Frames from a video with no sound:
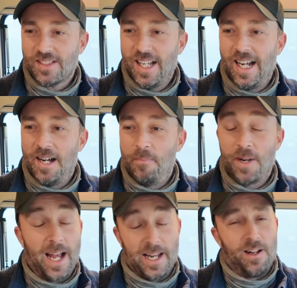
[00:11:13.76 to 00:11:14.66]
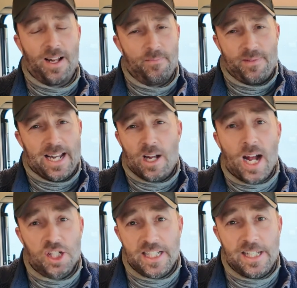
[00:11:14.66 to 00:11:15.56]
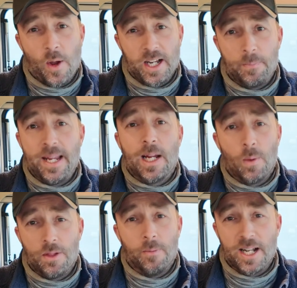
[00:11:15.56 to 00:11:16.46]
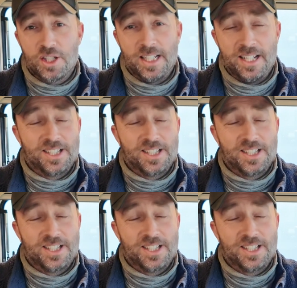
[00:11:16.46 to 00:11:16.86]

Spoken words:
And I actually like being with them actually.